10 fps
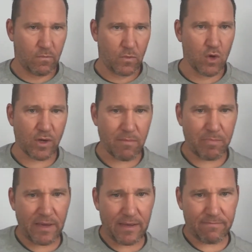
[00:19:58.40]
You can
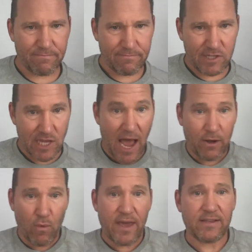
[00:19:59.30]
be
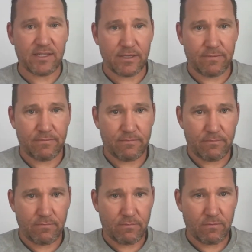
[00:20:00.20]
sideways
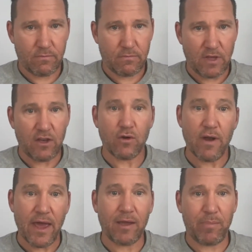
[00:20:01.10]
in
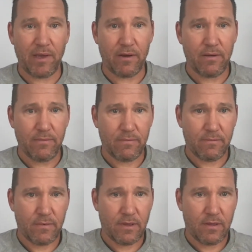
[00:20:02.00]
your egg beater
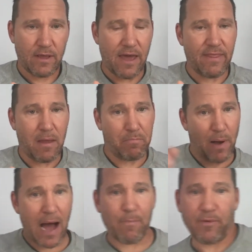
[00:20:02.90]
and then
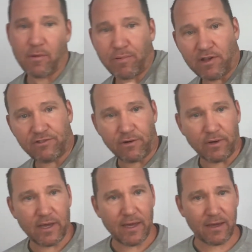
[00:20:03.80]
pop with a
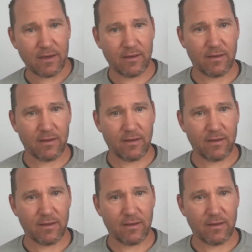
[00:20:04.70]
breaststroke kick